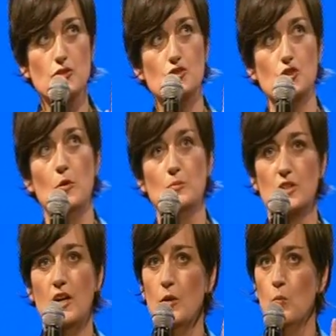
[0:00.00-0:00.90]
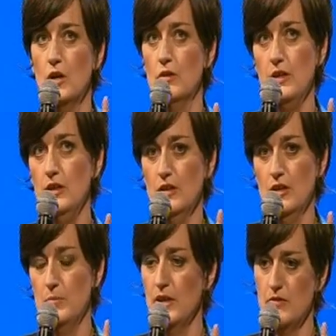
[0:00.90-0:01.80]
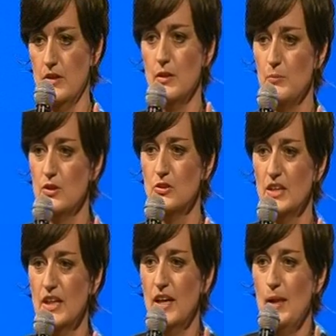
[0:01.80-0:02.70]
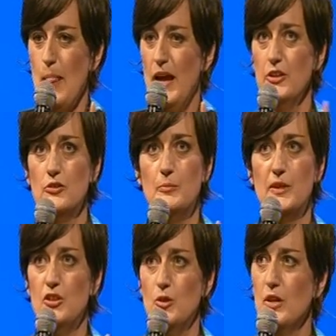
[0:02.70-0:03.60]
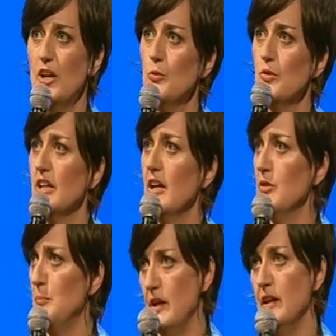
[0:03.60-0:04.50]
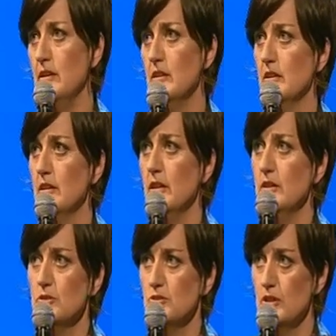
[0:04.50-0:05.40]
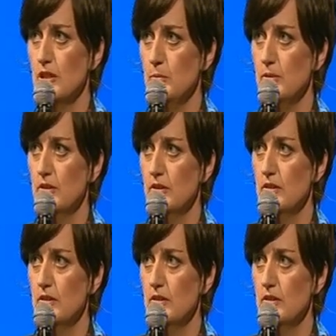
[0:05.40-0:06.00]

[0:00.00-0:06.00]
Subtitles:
jobs that I worry about that, because I don't know about you, but I don't want to get on a plane, ladies and gentlemen.